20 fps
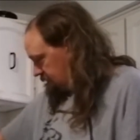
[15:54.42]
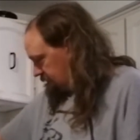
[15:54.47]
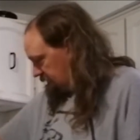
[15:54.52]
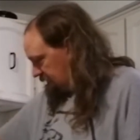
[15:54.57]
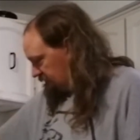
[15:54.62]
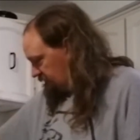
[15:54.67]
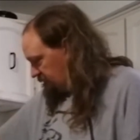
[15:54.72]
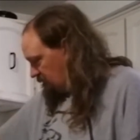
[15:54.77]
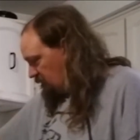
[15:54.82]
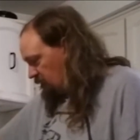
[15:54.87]

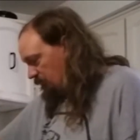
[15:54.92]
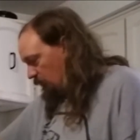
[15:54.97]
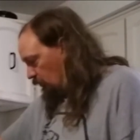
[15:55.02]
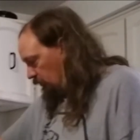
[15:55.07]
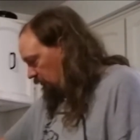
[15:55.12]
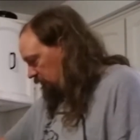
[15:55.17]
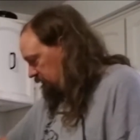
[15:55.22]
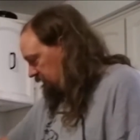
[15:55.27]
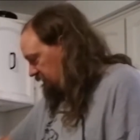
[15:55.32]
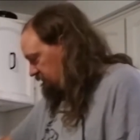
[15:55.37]
That's
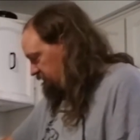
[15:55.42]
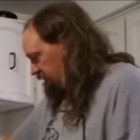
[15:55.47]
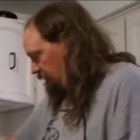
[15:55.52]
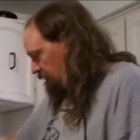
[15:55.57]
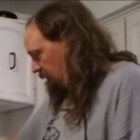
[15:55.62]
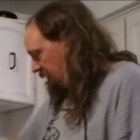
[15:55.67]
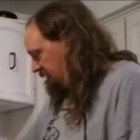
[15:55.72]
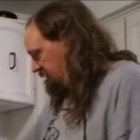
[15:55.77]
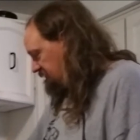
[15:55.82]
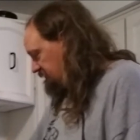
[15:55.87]
more or less
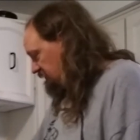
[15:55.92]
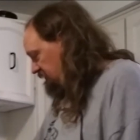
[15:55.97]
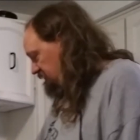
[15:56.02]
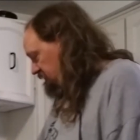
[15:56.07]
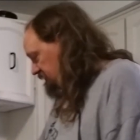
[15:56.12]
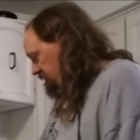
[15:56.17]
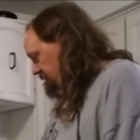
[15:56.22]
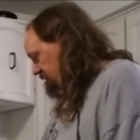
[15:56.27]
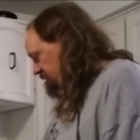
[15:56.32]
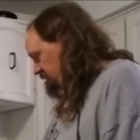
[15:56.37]
already
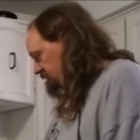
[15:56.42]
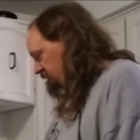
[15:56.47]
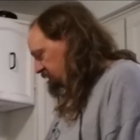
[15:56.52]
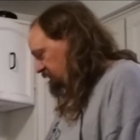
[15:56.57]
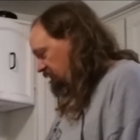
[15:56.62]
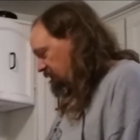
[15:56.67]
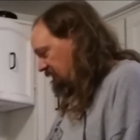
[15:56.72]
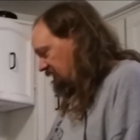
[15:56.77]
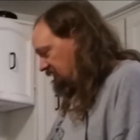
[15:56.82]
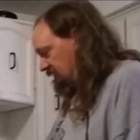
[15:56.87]
done. I mean, this is
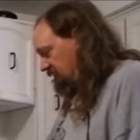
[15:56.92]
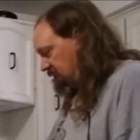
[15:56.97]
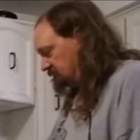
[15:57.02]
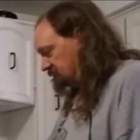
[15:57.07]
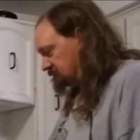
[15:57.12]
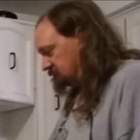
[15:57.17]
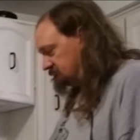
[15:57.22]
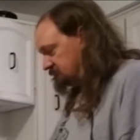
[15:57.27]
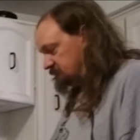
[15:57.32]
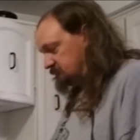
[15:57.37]
already
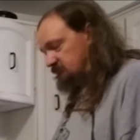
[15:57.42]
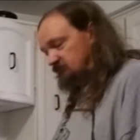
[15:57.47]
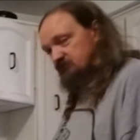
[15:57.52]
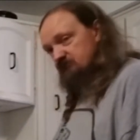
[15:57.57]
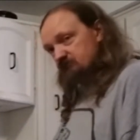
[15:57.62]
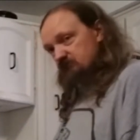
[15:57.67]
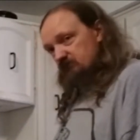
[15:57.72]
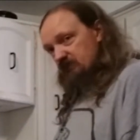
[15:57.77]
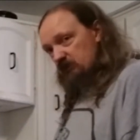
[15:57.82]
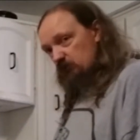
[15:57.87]

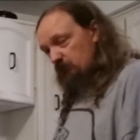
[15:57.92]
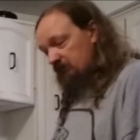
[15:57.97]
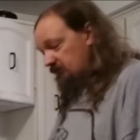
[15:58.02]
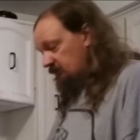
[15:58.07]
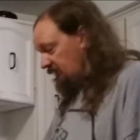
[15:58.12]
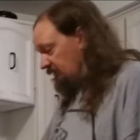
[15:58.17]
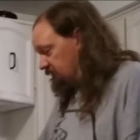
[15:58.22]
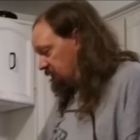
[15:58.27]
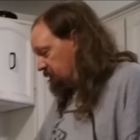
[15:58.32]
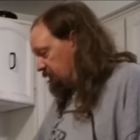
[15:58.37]
just
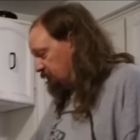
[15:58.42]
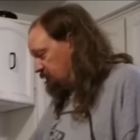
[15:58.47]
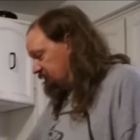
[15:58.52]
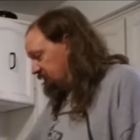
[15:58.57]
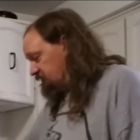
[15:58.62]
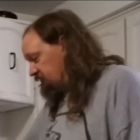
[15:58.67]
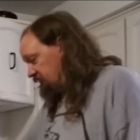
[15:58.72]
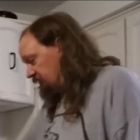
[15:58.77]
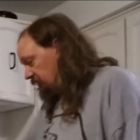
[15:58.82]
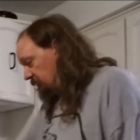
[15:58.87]
liquid as opposed
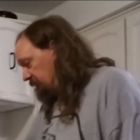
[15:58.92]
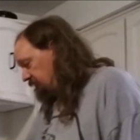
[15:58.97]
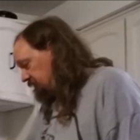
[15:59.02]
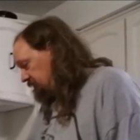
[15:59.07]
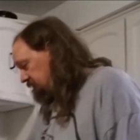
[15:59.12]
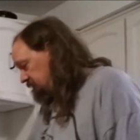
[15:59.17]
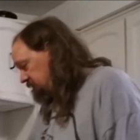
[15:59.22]
to syrup.